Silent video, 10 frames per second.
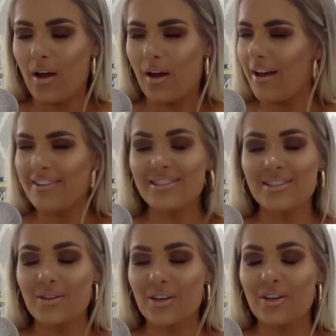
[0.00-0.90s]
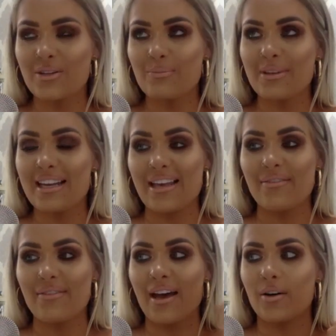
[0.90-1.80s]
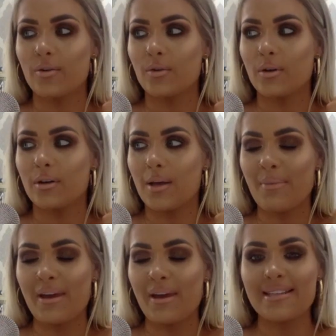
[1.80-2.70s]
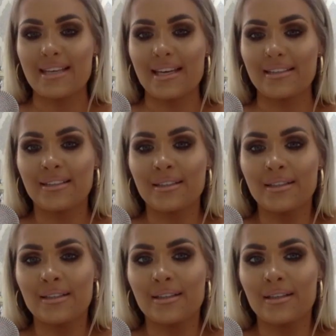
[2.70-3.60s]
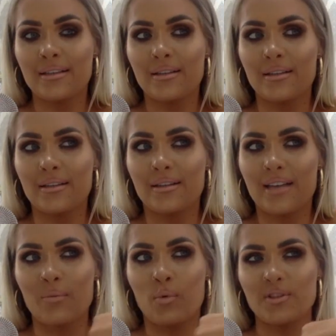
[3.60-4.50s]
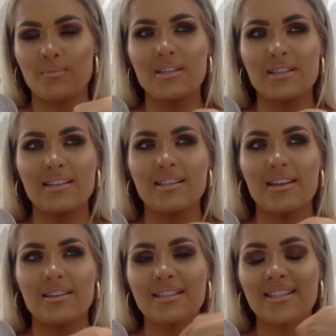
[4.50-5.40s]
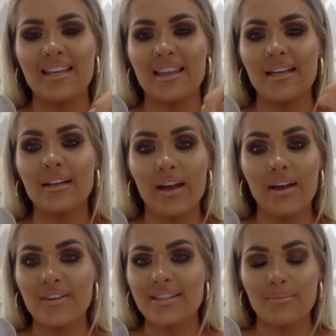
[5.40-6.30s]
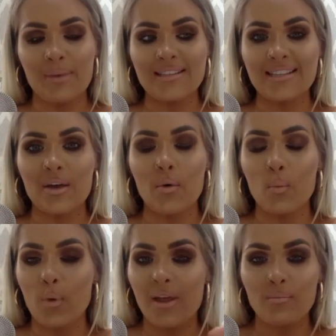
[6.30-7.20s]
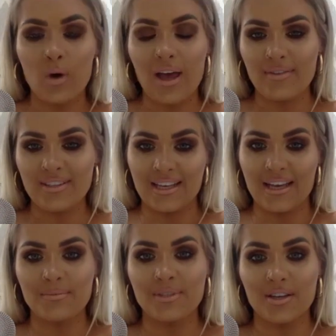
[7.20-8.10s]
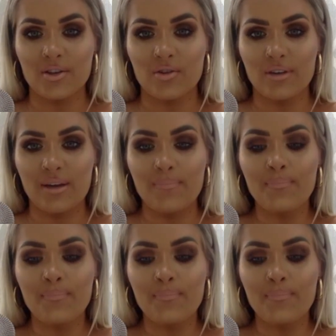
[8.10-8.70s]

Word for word: I just couldn't believe how amazing it was, because I started to see that life is amazing in whatever circumstance you're in.